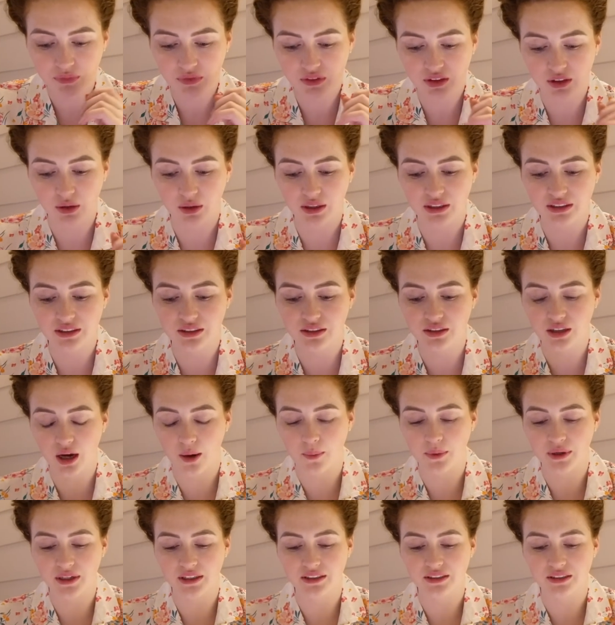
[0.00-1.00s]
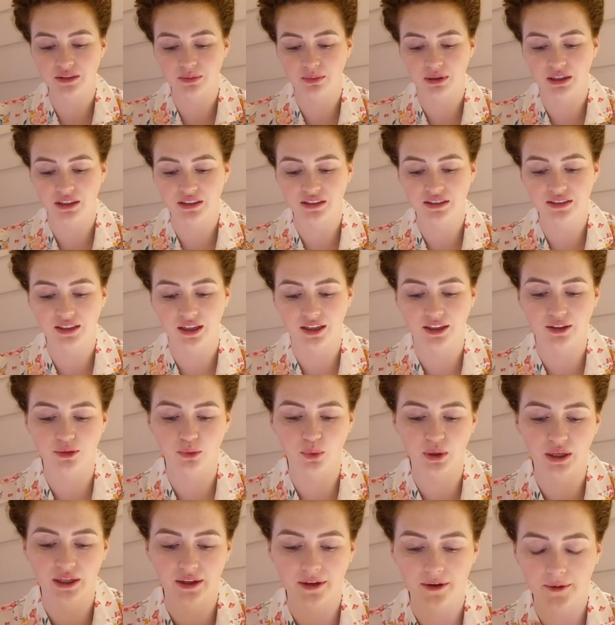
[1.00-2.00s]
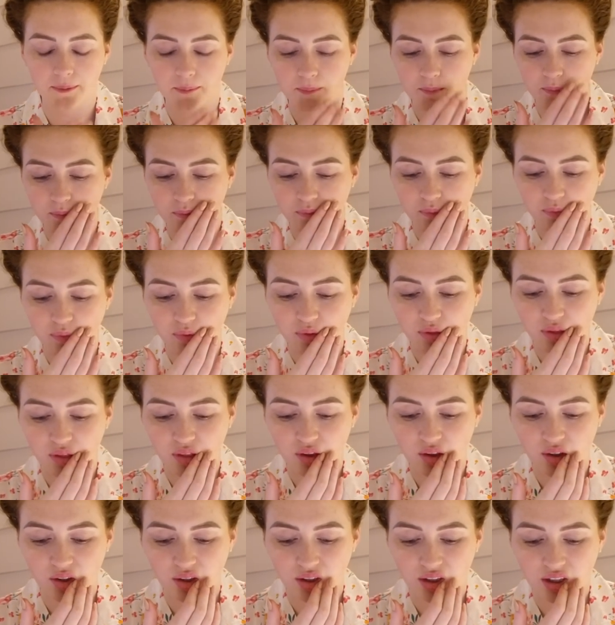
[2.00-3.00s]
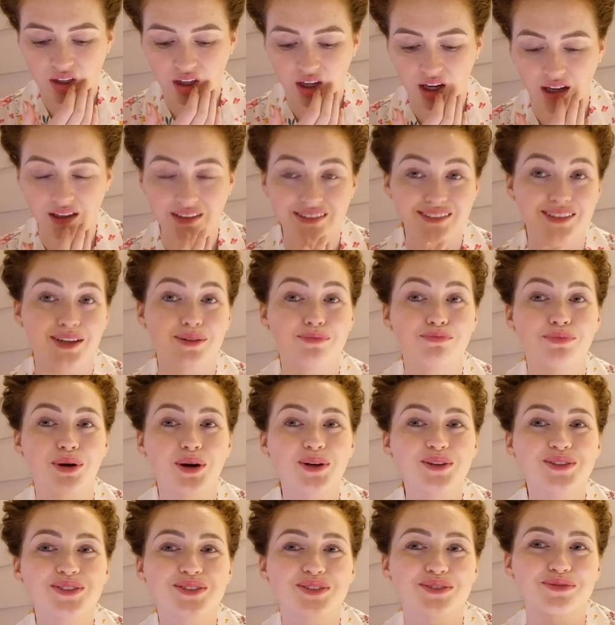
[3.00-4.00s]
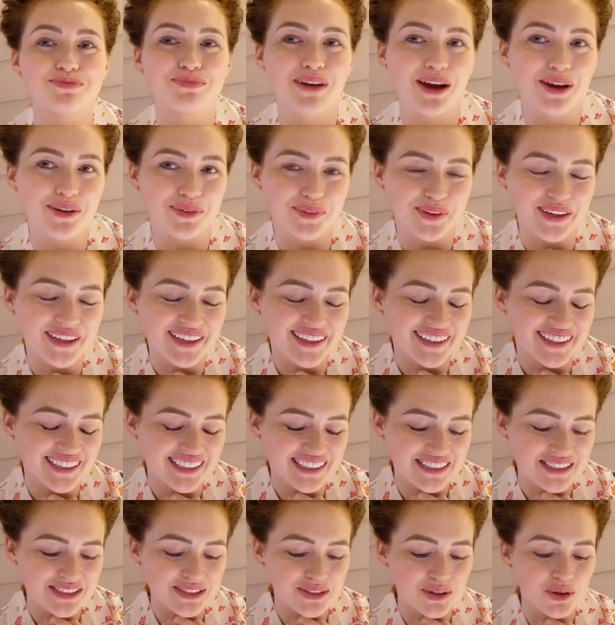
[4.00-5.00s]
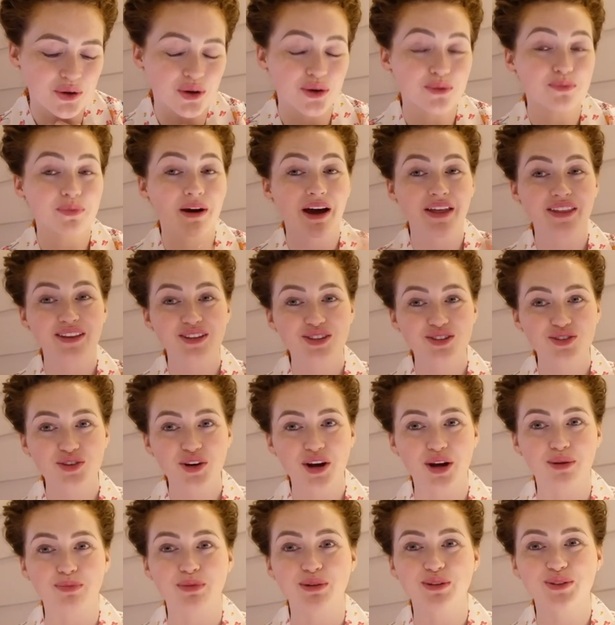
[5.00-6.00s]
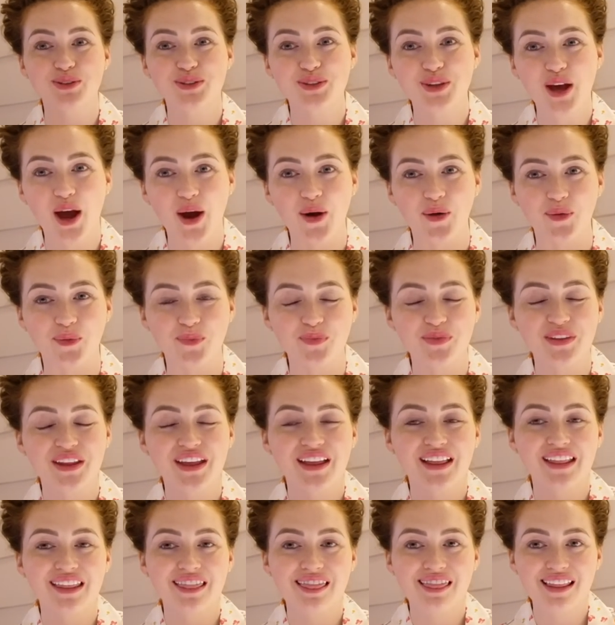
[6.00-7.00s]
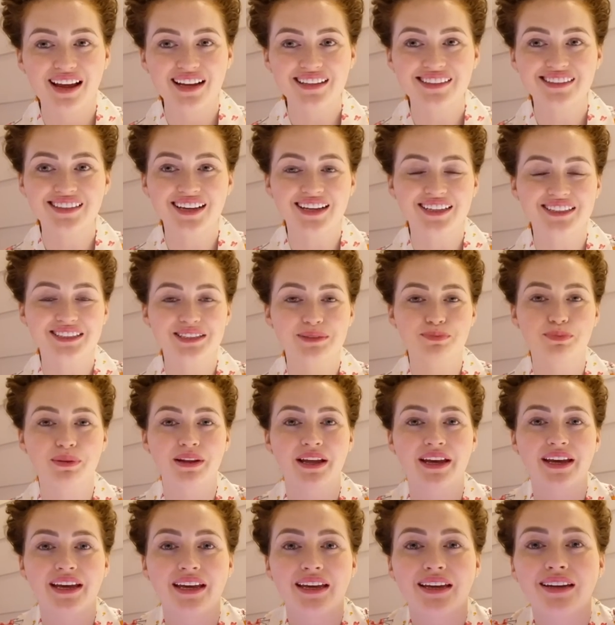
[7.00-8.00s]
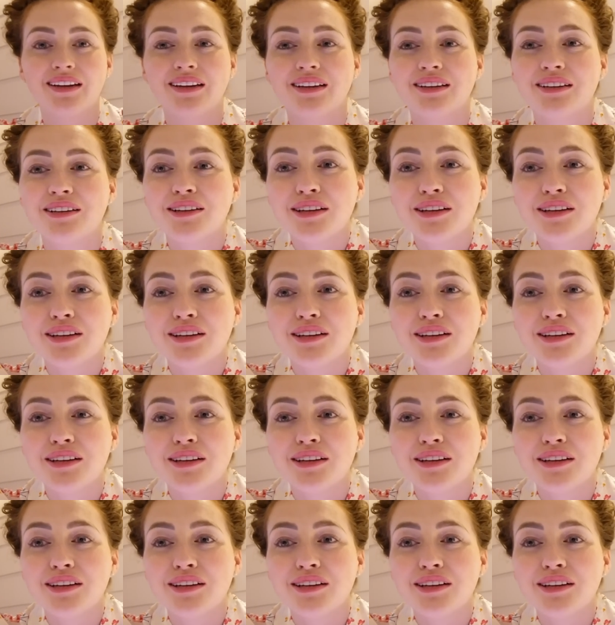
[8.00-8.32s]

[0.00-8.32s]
so this is going into my second week. And most of my week is took up by this trip. So let's explain